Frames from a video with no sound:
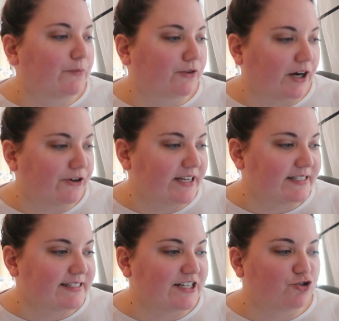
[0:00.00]

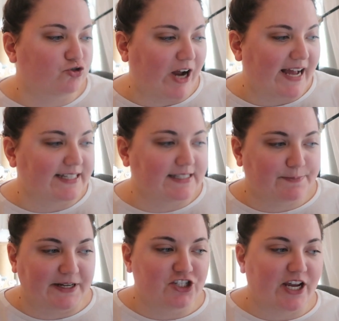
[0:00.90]
Librarians and
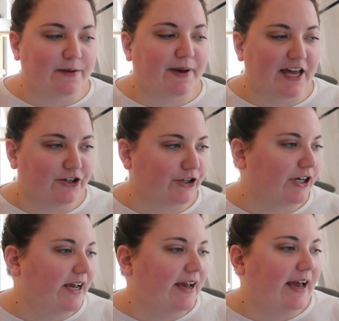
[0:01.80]
Dragons by Jay
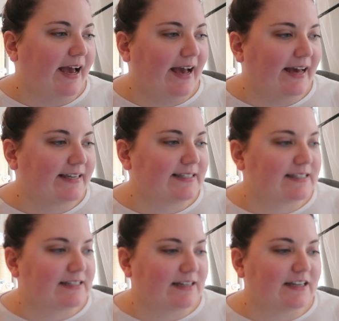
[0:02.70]
Penner.
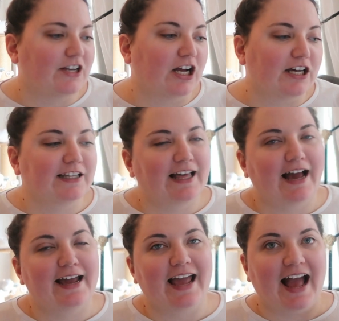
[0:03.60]
And not gonna
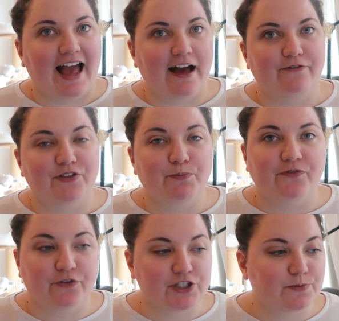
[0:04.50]
lie, I have the
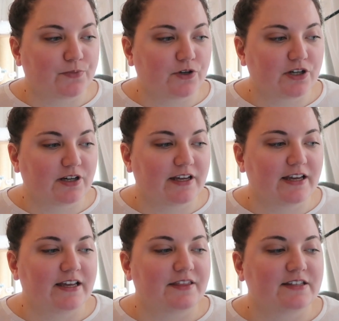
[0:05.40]
first book
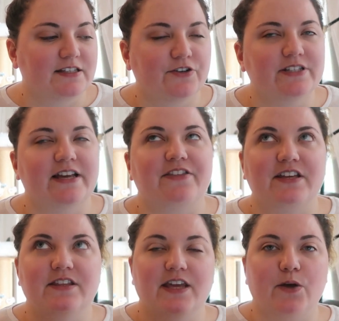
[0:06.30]
in the series. I
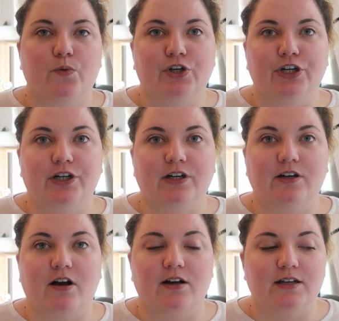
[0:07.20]
think they
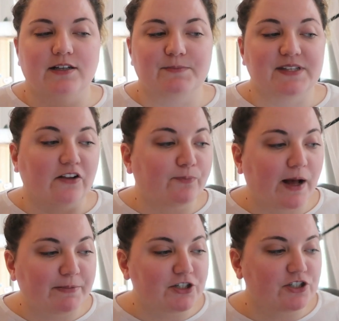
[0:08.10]
were
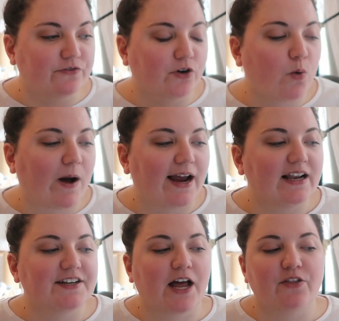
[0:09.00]
self-published for a
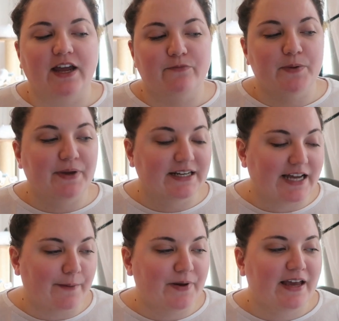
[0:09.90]
while and now they have been
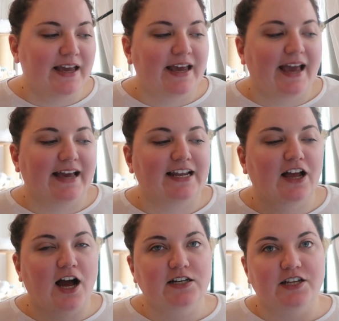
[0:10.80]
picked up. And
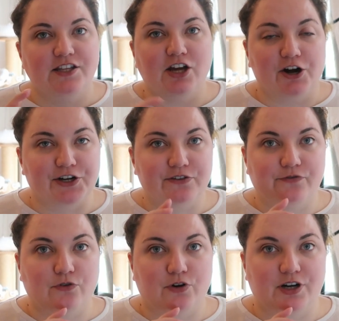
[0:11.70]
I got the arc
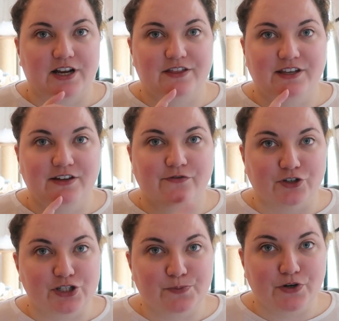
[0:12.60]
for the
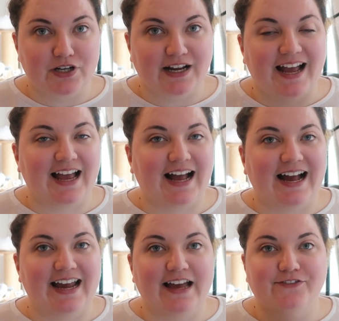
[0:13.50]
first book.
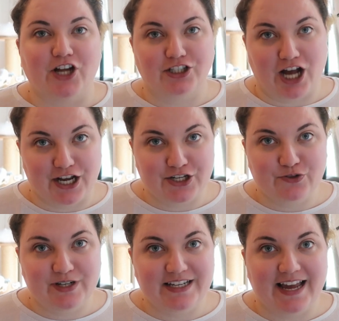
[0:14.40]
I have not gotten
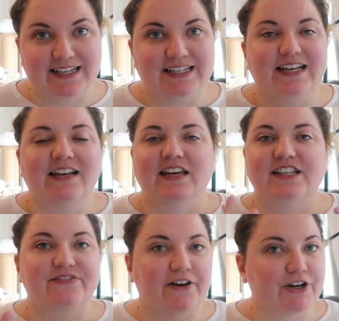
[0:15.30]
to it yet.
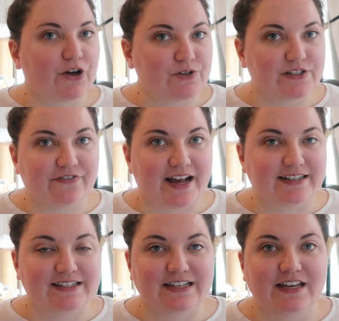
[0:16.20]
It is very cozy
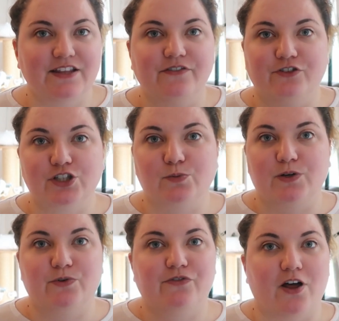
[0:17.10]
fantasy. In the first
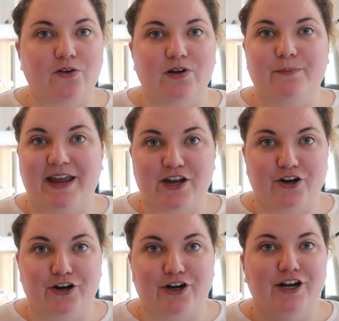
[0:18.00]
one we follow a
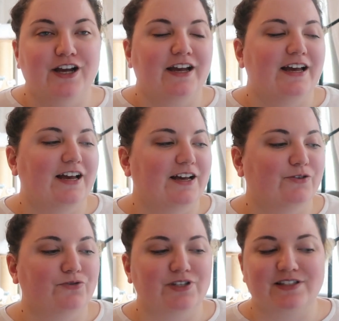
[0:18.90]
baker
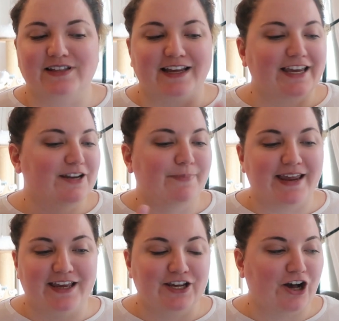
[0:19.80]
who is like in a
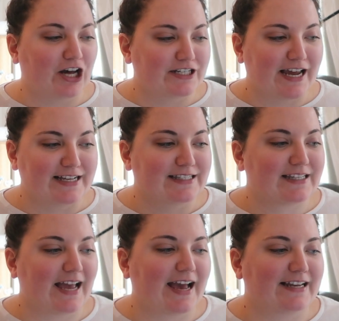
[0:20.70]
baking
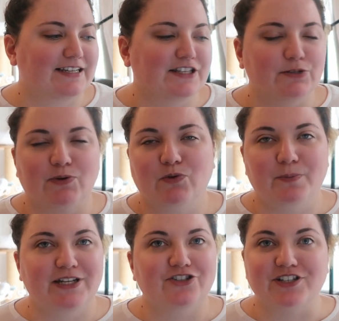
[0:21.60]
contest, and this one
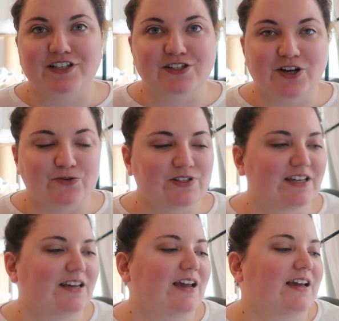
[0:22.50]
will be just as
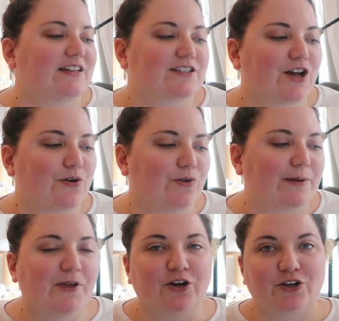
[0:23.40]
cozy. So
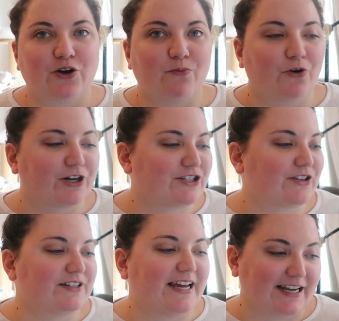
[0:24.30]
I'm not going to go more
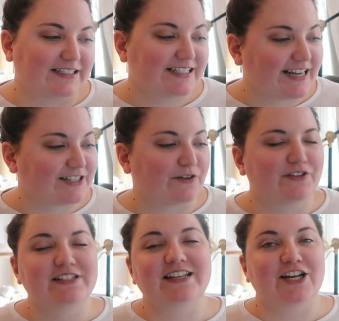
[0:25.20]
into the details
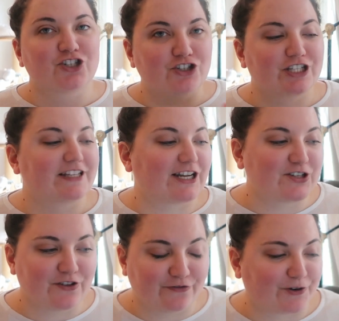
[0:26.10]
of this. I should just get
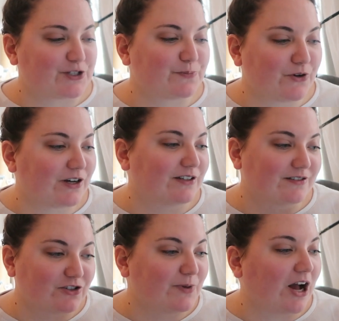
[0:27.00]
to the first book,
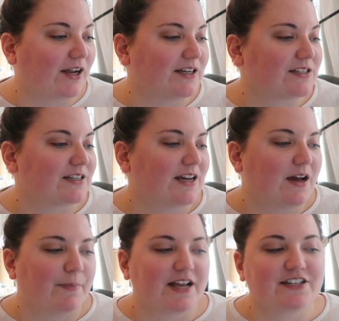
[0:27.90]
to be honest,
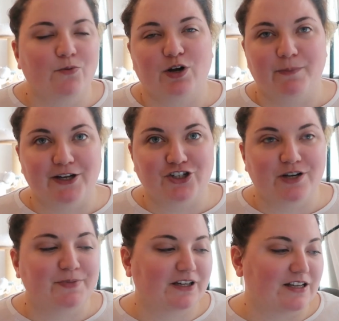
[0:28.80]
but I did want to
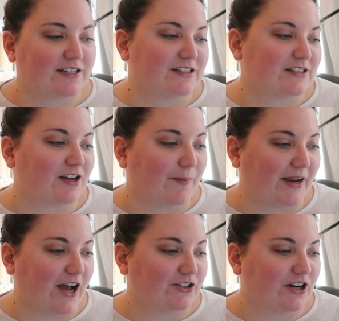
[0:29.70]
mention it because it's
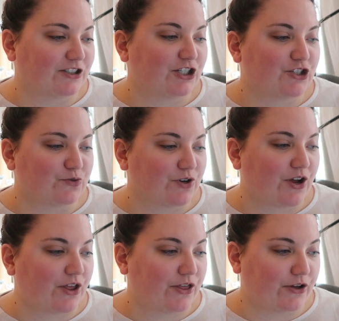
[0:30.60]
coming out on June
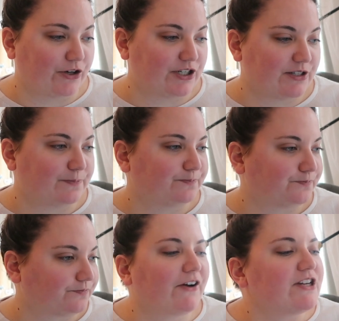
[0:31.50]
3rd.
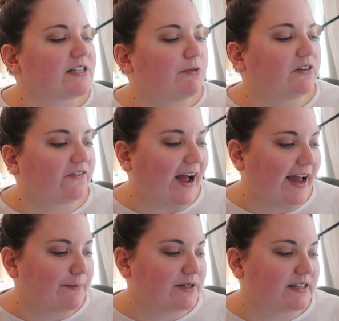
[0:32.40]
A very similar
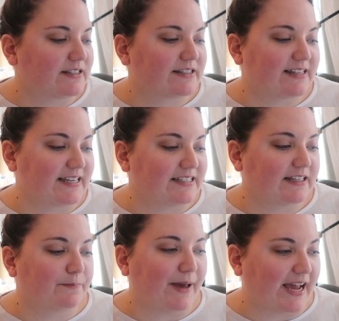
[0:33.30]
vibe is
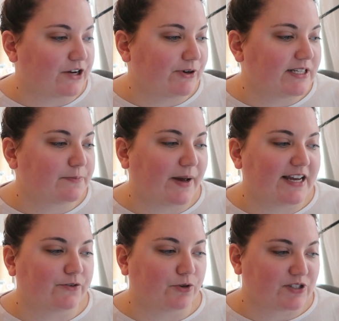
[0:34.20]
Celestial Banquet
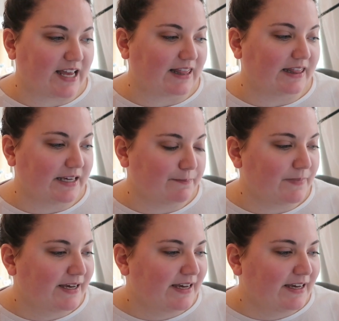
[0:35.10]
by Roselle Lim.